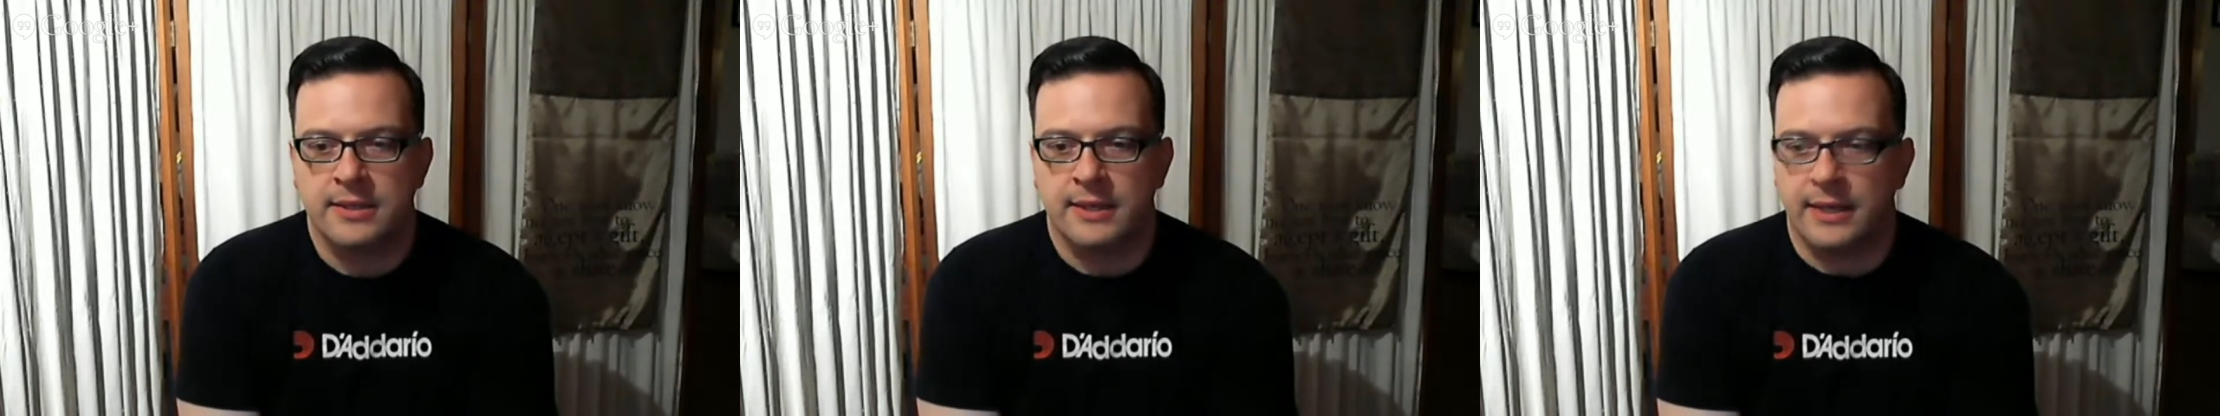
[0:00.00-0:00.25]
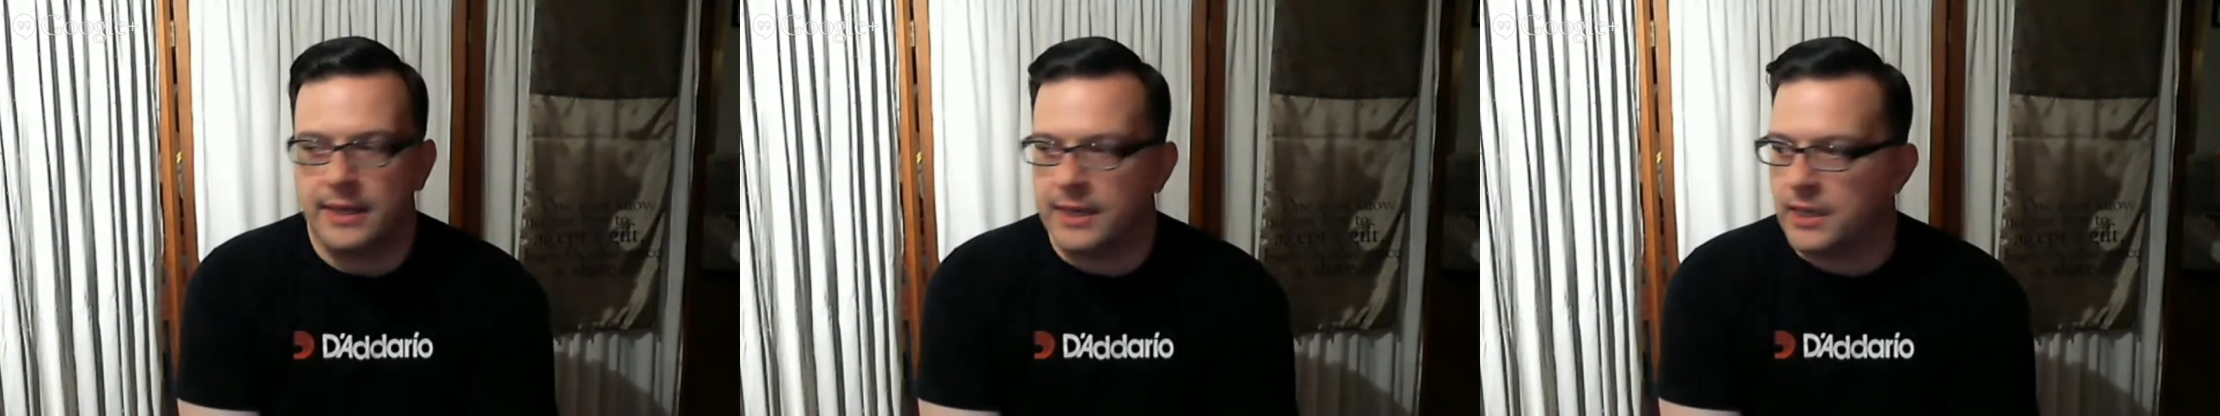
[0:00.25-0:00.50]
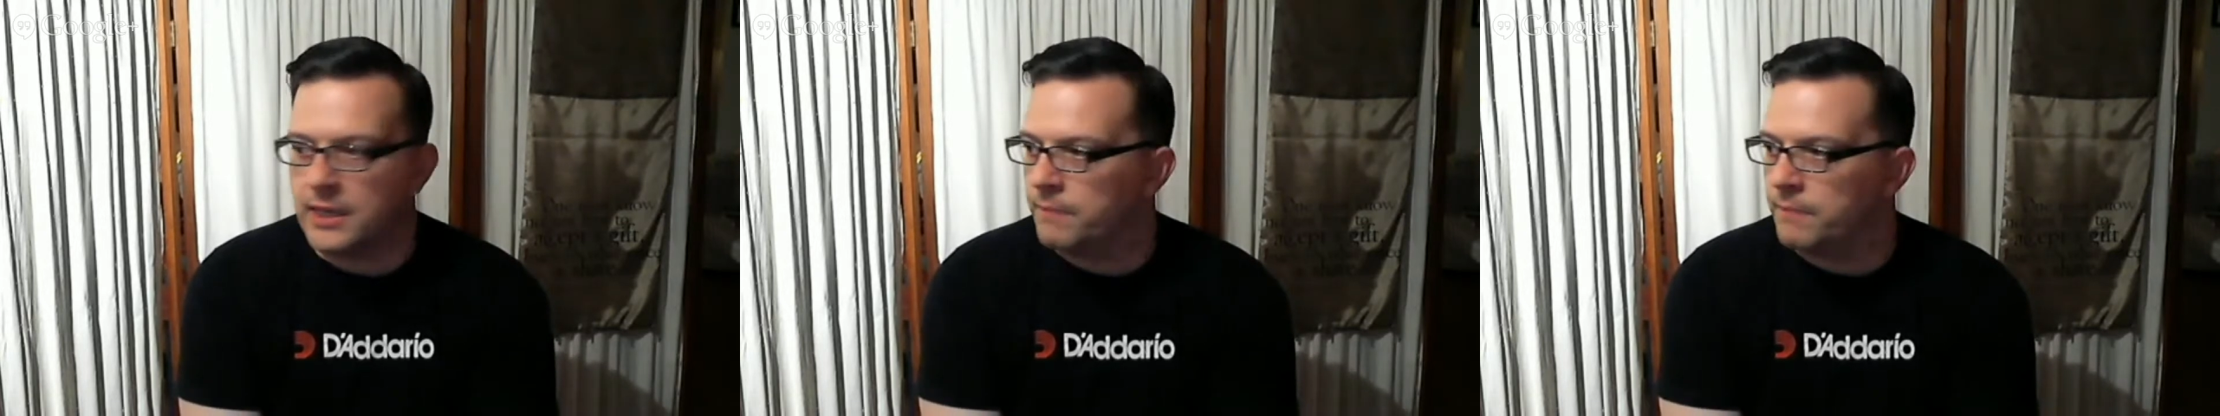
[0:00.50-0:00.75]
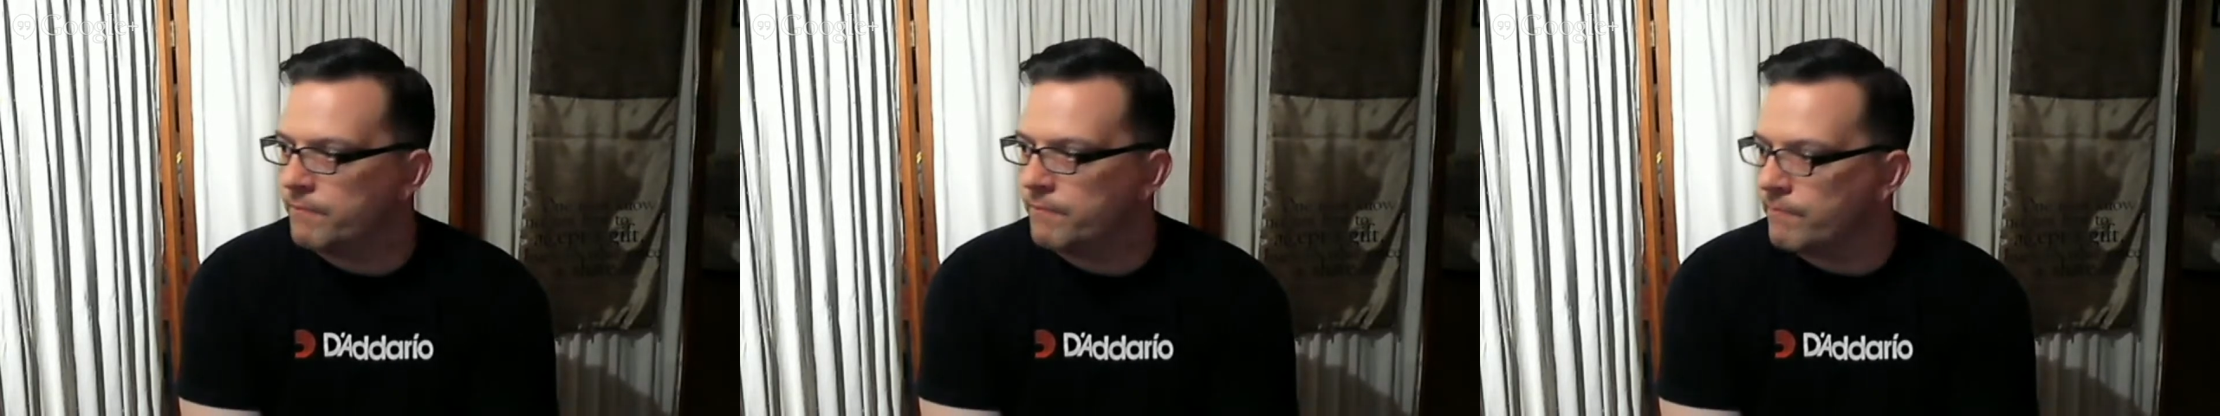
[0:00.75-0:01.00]

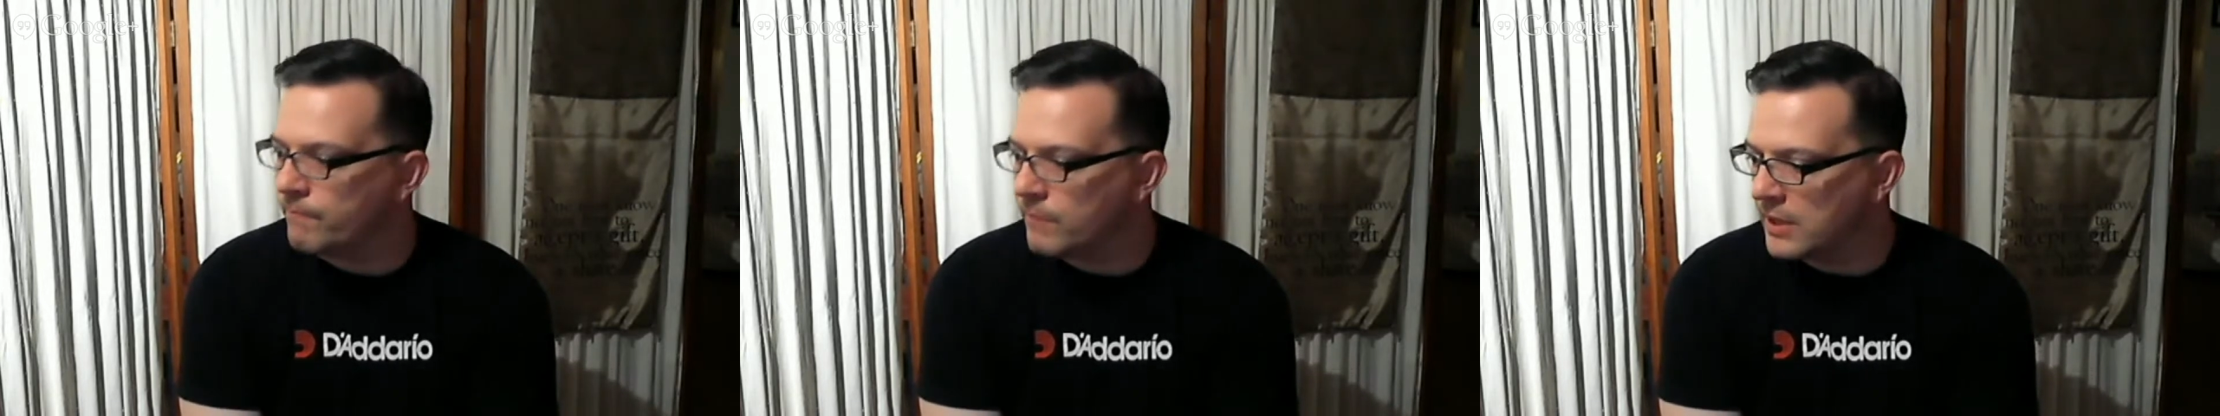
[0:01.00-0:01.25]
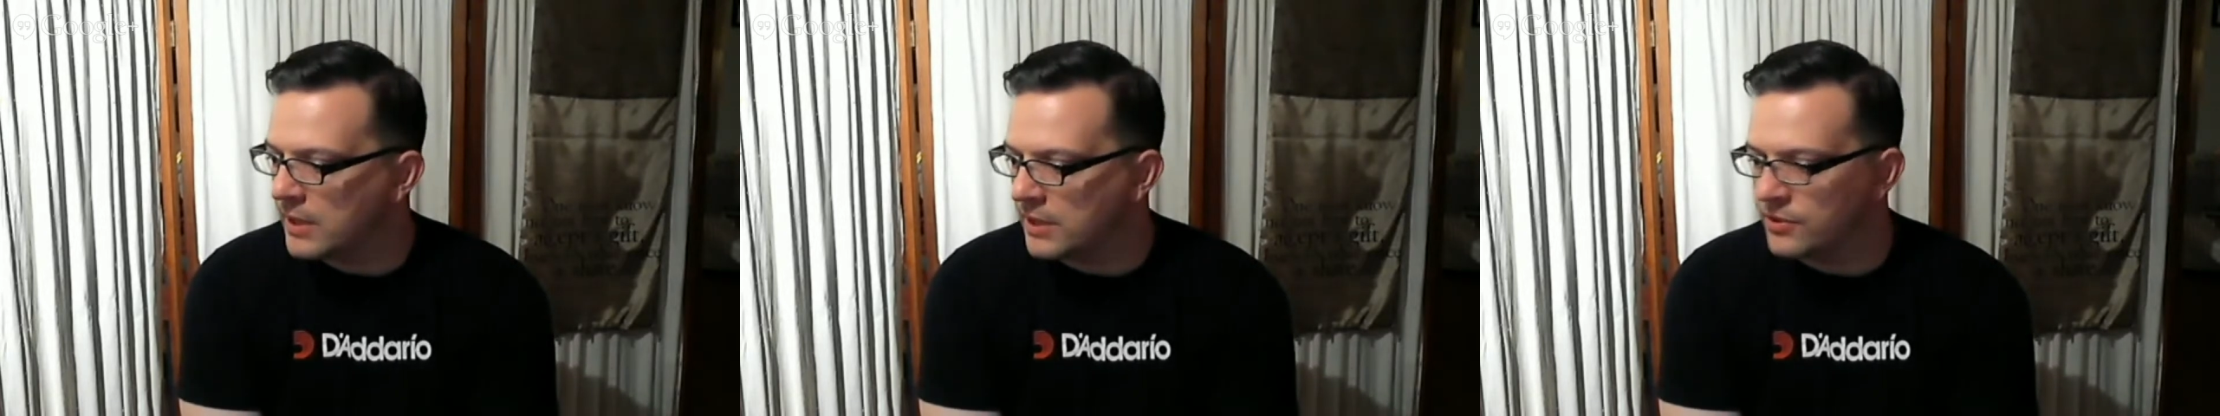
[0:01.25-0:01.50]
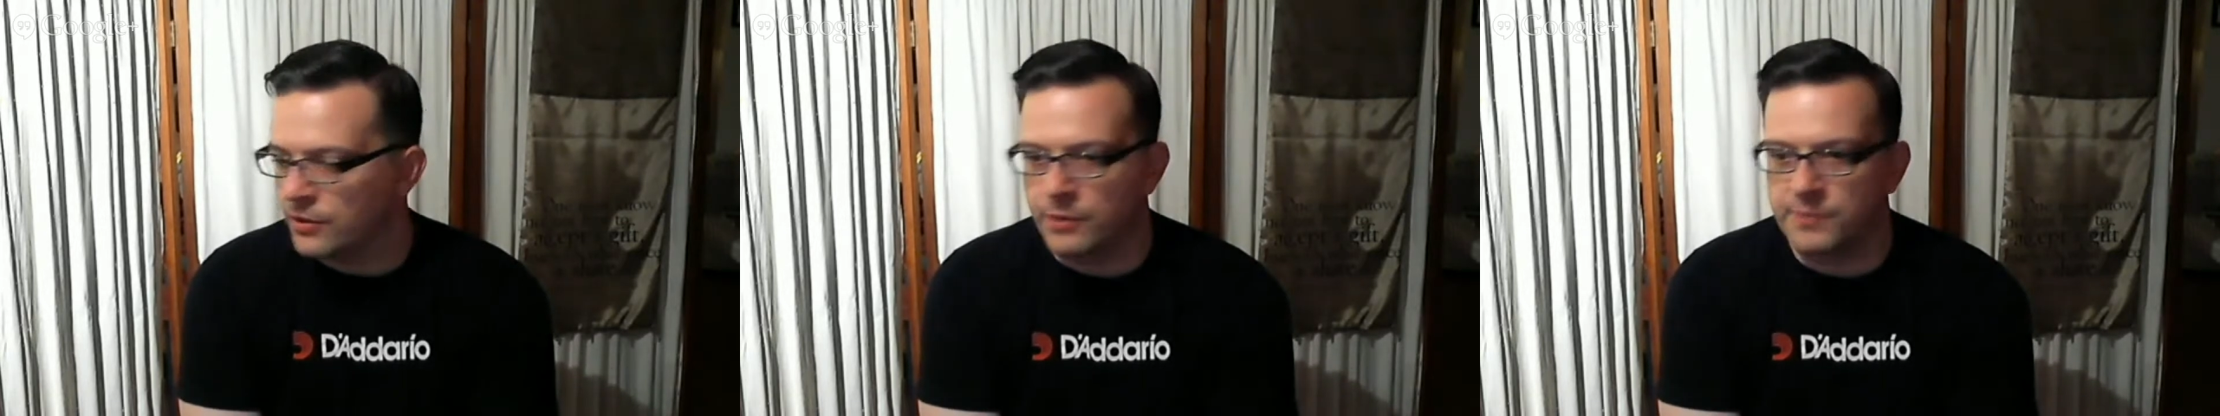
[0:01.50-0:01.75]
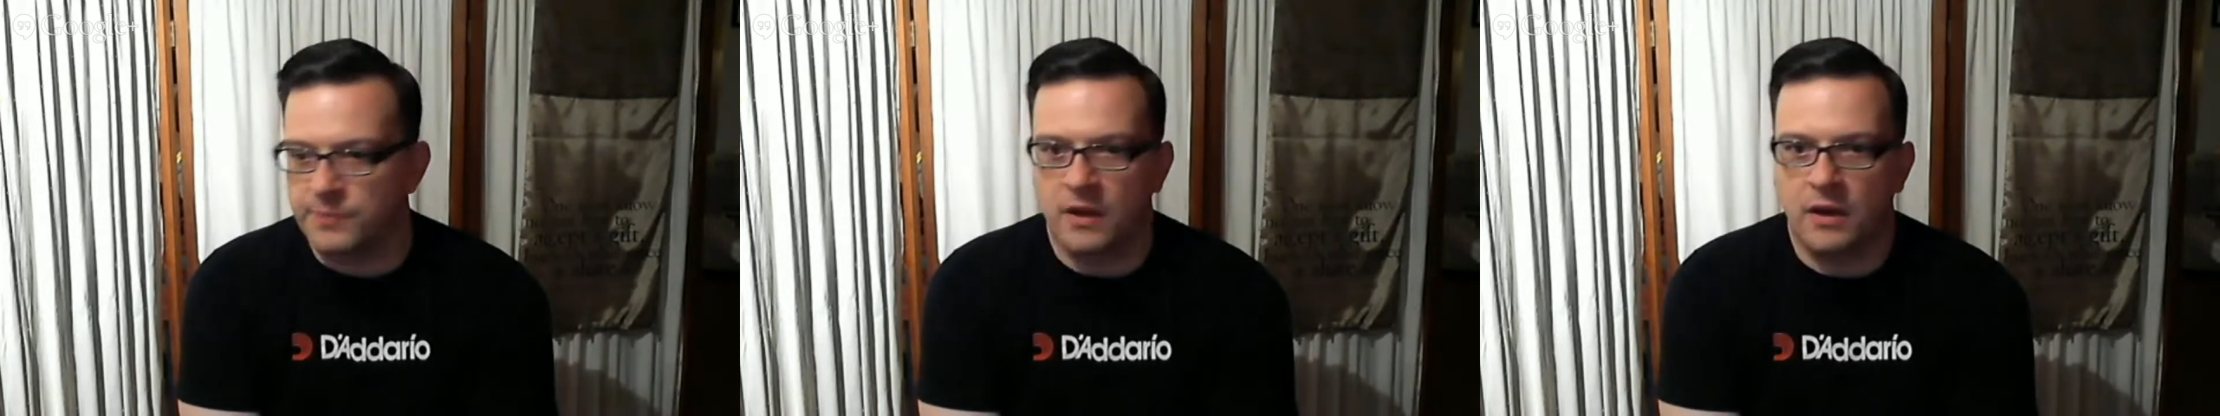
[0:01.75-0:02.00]
In
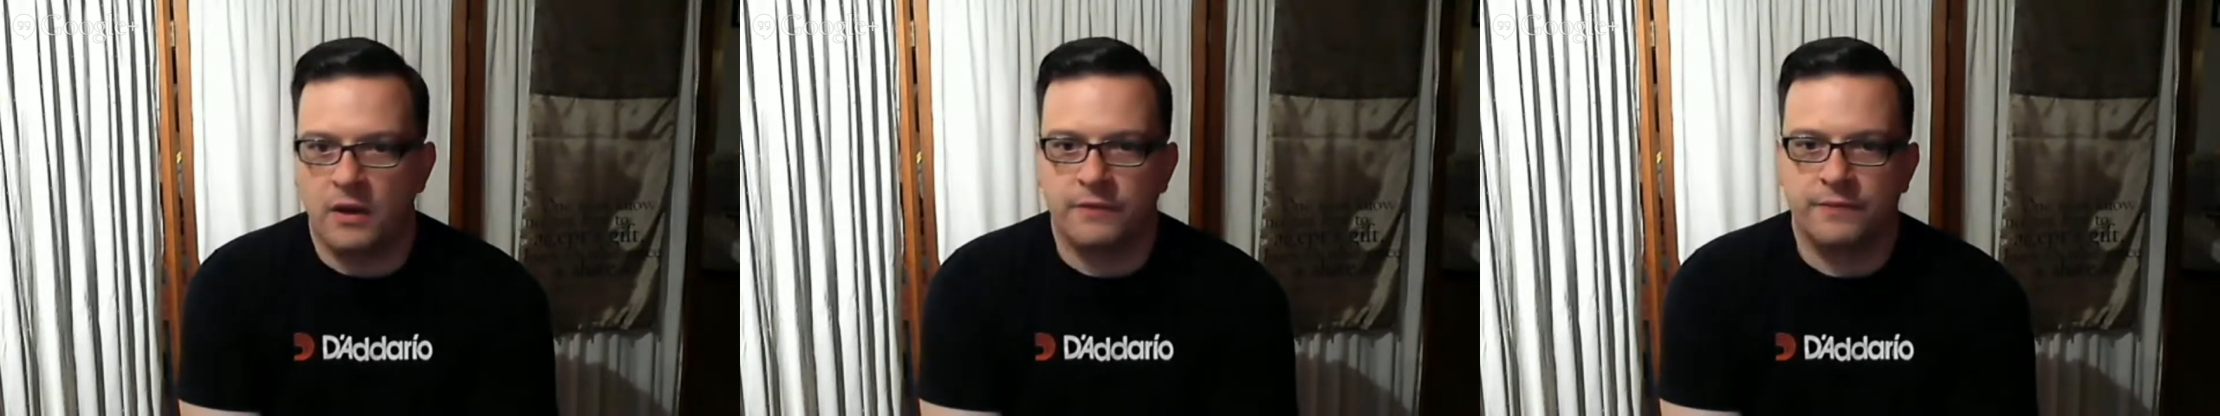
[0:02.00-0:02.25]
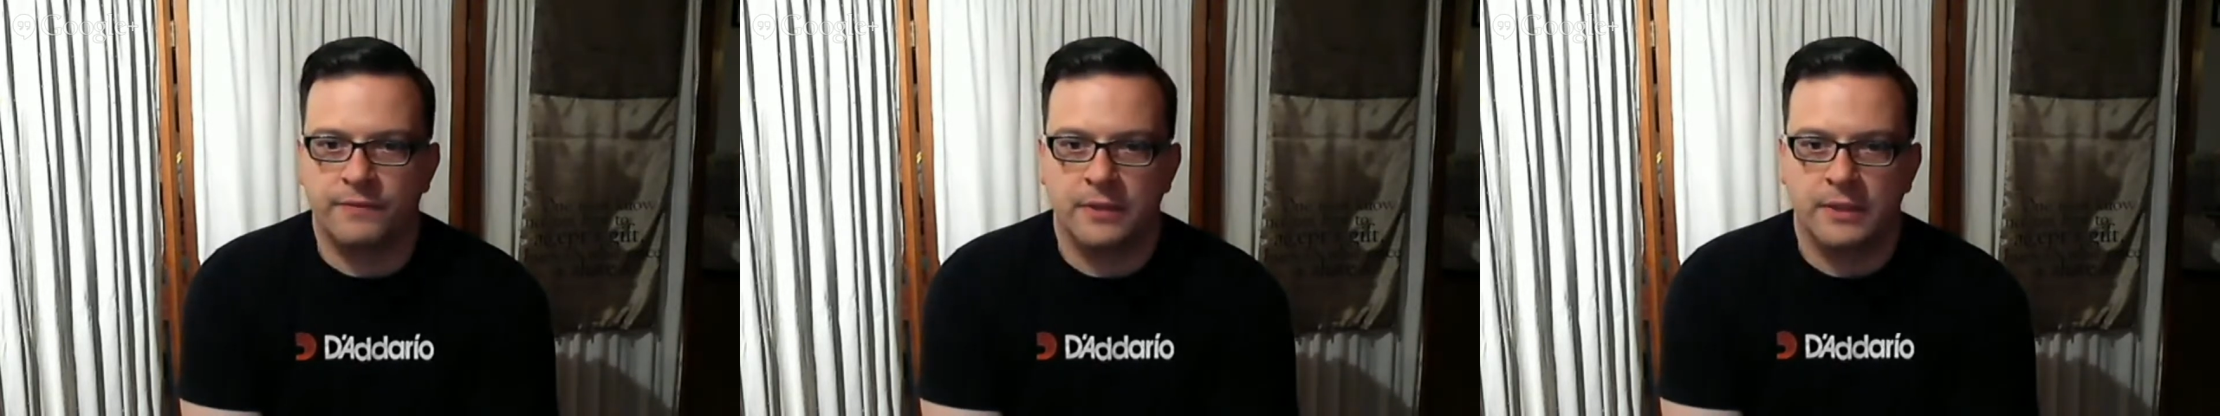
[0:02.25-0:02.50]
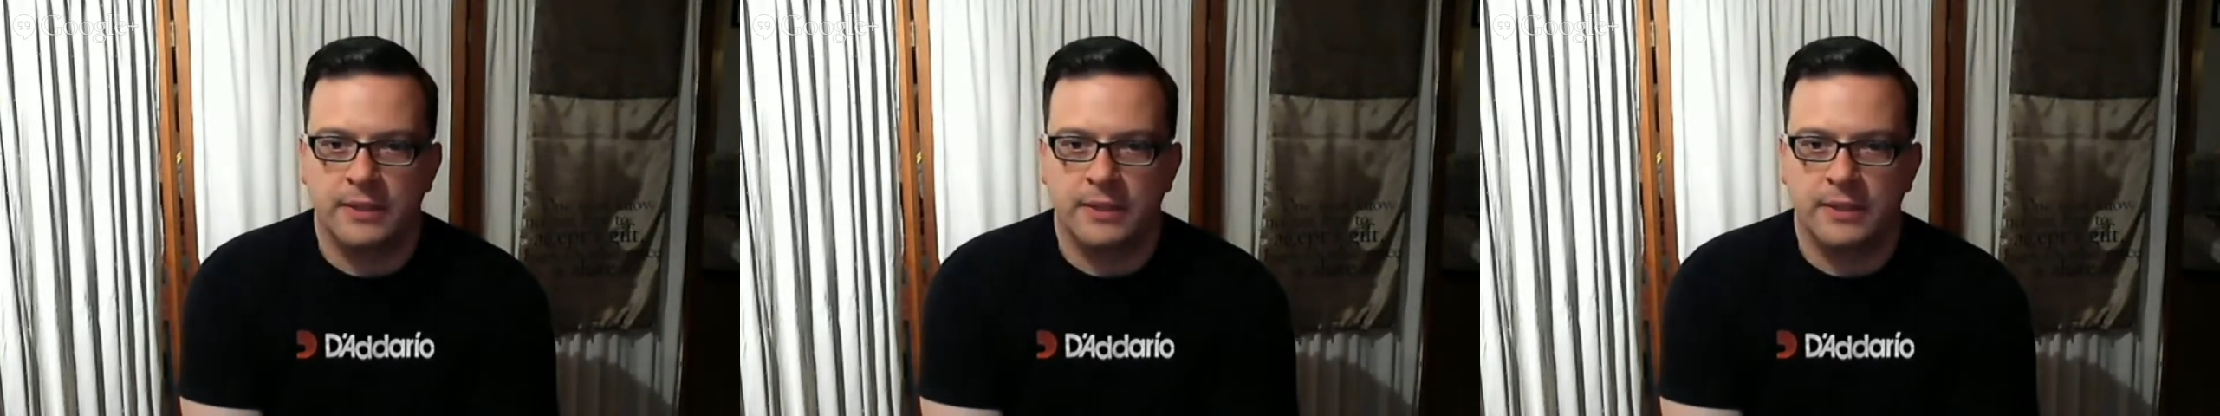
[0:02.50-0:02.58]
terms of